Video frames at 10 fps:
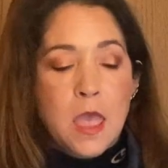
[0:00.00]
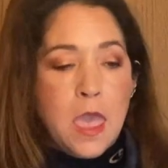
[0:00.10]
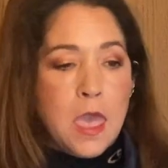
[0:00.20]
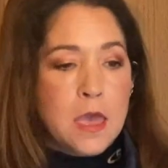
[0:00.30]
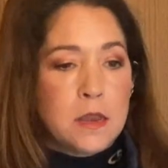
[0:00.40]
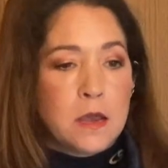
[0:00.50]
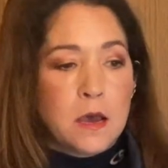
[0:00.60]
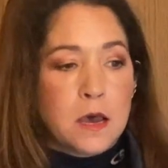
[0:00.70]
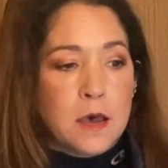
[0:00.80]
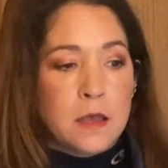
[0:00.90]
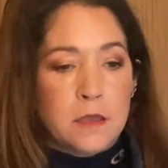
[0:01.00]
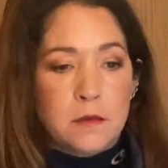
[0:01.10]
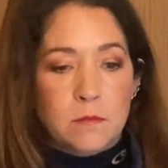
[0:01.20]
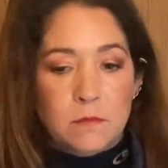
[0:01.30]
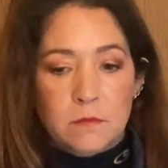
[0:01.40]
And
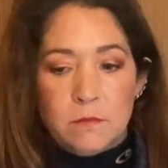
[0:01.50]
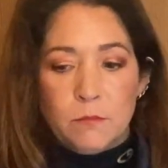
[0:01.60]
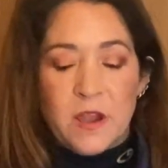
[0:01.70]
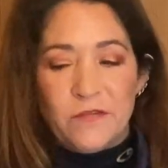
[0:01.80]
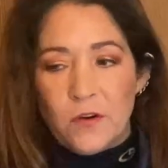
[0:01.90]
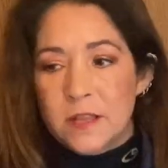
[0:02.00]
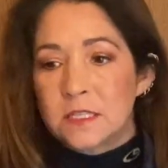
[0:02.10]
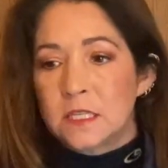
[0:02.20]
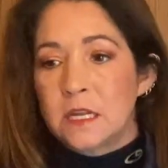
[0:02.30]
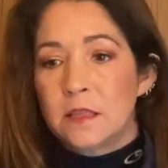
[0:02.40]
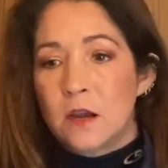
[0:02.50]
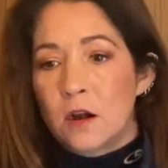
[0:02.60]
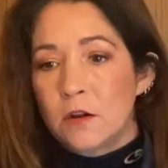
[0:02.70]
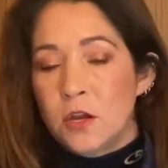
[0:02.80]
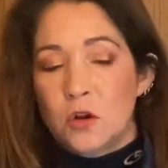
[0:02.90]
my friend sitting
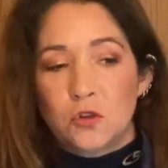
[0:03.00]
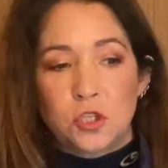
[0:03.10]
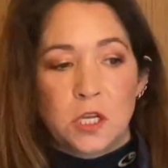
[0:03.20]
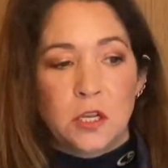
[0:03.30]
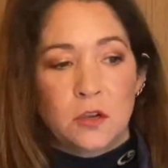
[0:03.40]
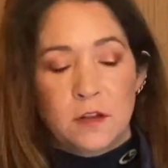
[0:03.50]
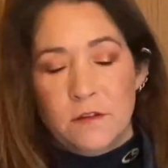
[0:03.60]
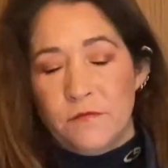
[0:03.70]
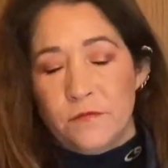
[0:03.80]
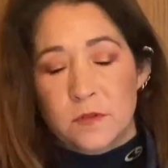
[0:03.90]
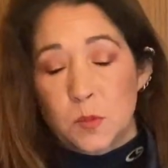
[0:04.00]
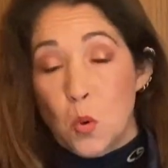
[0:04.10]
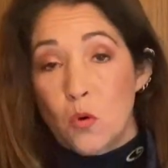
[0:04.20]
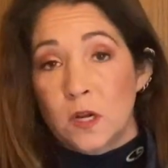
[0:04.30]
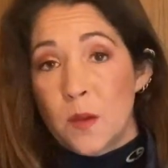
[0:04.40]
there, she could have
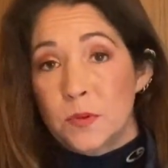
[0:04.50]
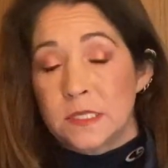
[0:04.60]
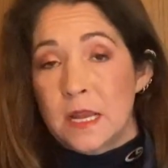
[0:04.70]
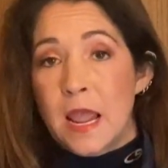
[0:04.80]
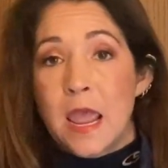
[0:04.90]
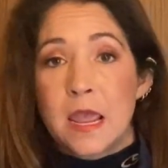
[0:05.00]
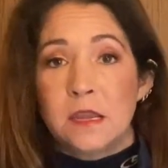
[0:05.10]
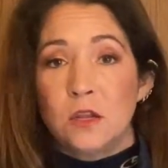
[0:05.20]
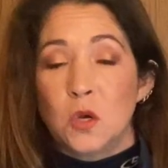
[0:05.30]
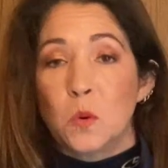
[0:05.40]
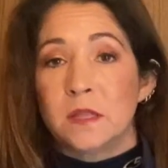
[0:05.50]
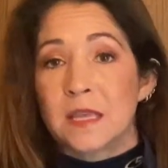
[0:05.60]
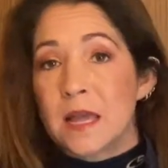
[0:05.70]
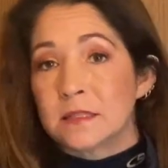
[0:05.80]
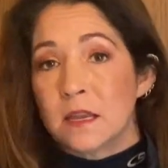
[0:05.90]
spoken up and said, "Hey, you know what,
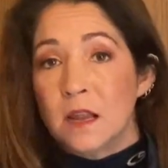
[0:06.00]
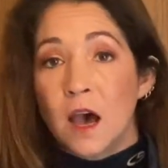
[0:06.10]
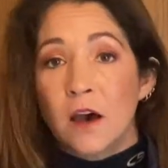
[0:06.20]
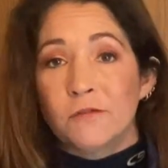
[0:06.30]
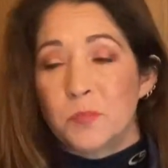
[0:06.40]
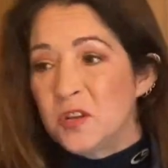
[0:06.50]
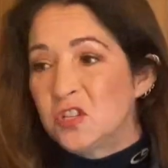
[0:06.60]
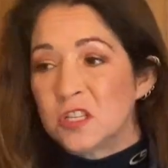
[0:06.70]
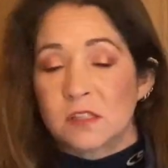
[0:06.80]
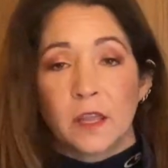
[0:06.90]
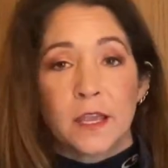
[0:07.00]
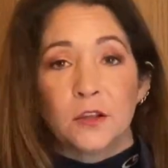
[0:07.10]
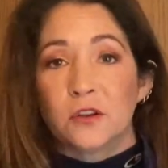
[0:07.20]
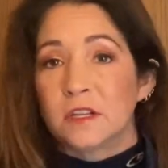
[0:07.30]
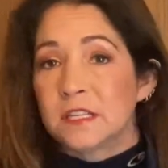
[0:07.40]
that's enough," pinched his leg
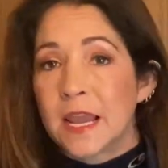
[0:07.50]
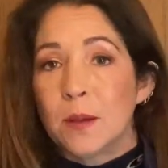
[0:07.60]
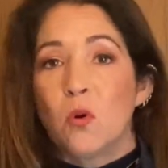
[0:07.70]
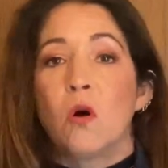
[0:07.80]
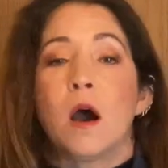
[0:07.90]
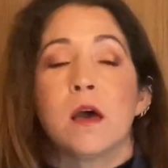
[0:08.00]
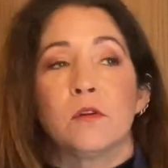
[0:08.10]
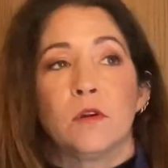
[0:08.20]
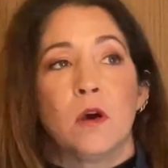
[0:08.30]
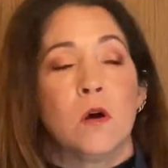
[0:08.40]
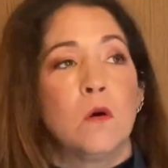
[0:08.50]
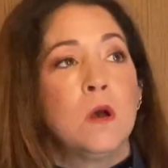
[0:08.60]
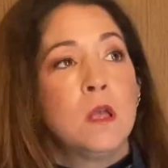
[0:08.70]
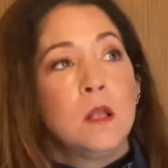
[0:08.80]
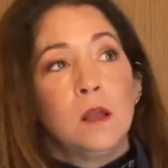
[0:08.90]
under the table, I don't know.
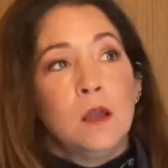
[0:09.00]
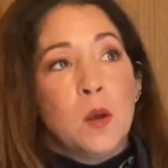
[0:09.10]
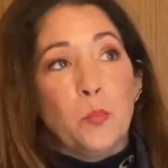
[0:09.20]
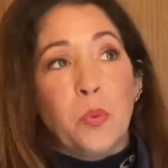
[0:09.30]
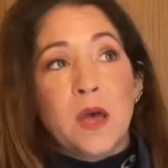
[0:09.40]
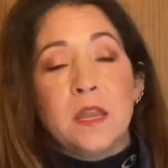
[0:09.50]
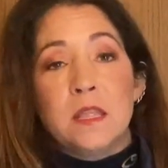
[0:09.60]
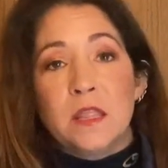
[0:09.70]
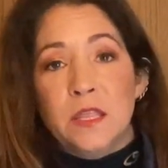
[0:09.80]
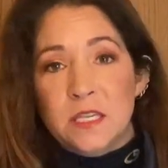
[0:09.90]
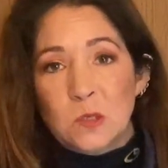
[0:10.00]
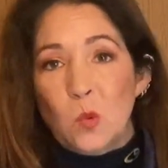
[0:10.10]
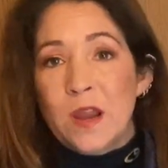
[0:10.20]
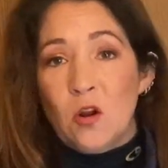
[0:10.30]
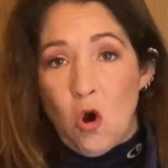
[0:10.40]
But this
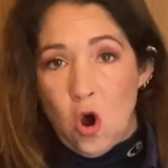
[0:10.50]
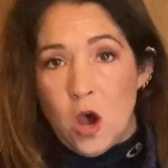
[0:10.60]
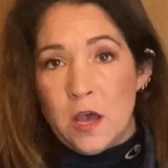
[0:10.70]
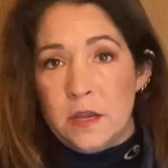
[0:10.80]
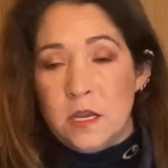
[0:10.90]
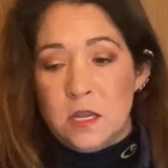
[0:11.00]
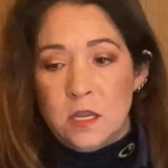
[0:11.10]
went on.